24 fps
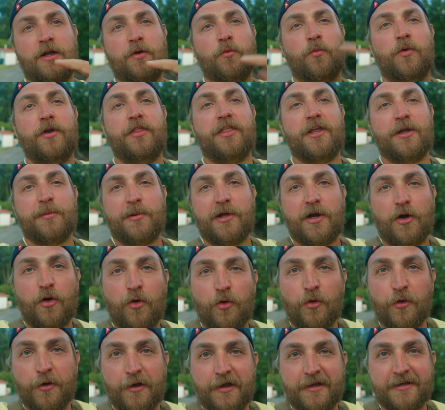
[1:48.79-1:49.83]
What do you think about a
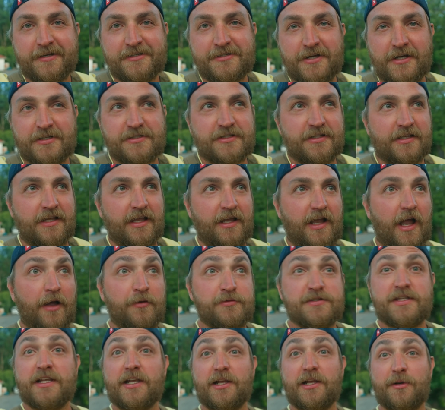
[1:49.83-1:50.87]
Hoyt? Josh's like, I
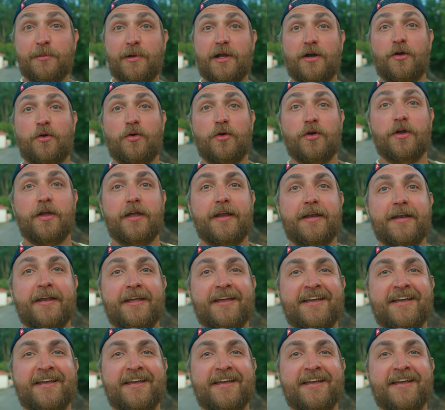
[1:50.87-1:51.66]
was thinking about a Hoyt.